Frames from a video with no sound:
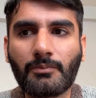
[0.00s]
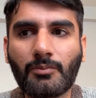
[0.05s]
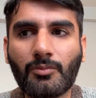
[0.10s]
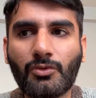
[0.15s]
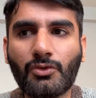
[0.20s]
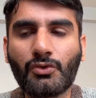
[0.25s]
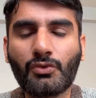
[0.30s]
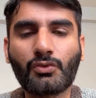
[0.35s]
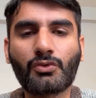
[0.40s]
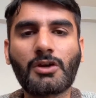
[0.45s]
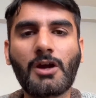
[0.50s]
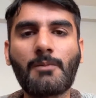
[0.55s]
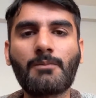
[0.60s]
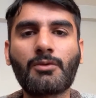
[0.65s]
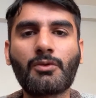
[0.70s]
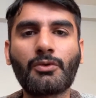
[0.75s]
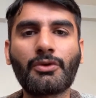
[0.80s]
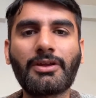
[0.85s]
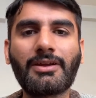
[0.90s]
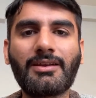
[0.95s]
you come
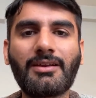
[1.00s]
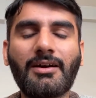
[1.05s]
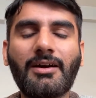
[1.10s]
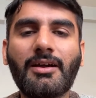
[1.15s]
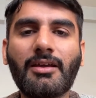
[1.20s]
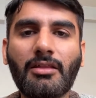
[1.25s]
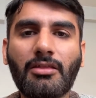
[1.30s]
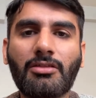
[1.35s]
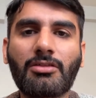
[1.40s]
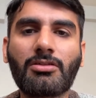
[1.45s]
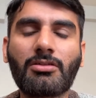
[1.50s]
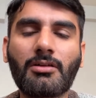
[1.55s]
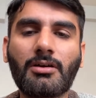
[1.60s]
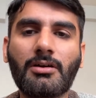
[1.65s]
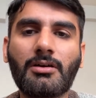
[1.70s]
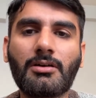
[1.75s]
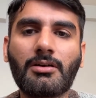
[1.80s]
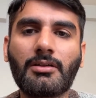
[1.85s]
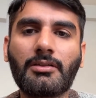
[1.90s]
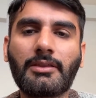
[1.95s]
to realize
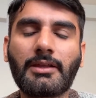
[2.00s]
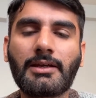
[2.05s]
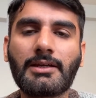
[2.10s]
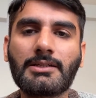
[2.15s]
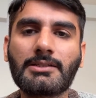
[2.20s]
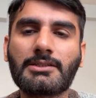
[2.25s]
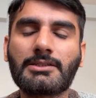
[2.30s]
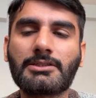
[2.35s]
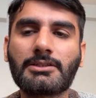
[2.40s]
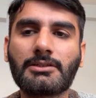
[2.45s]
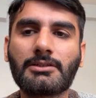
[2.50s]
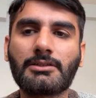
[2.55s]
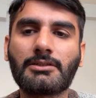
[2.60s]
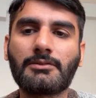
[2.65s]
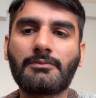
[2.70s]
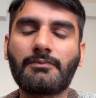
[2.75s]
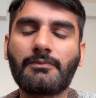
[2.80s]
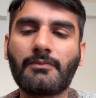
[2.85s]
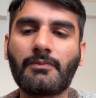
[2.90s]
that uh,